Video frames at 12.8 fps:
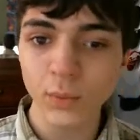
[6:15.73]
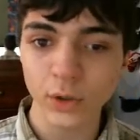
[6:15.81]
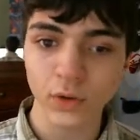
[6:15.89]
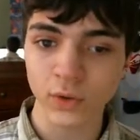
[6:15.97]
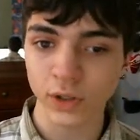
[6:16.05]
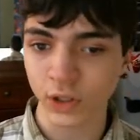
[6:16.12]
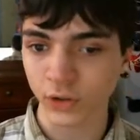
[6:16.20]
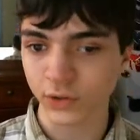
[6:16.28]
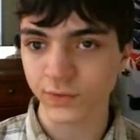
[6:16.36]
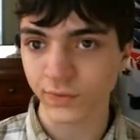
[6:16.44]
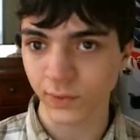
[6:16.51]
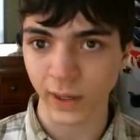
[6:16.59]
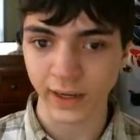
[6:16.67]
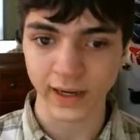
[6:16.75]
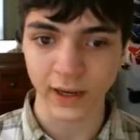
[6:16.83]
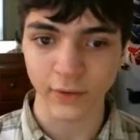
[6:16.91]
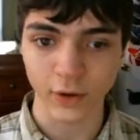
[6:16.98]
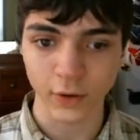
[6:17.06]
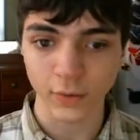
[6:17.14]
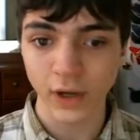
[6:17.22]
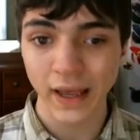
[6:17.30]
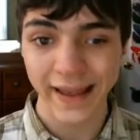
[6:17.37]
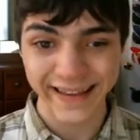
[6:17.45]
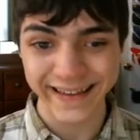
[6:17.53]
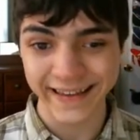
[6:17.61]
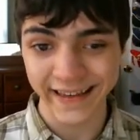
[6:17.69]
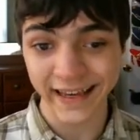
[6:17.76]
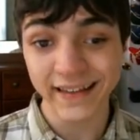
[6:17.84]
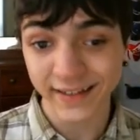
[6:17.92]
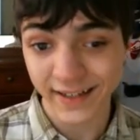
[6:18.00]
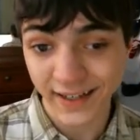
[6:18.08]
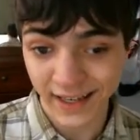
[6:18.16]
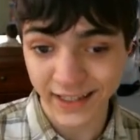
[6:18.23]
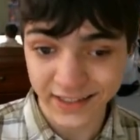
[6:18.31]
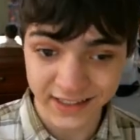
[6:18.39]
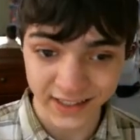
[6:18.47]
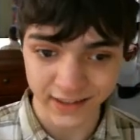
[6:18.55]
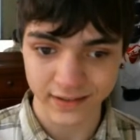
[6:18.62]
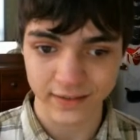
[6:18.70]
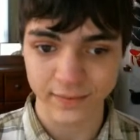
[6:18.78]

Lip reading: we're going to use for right now, though. GetAsync.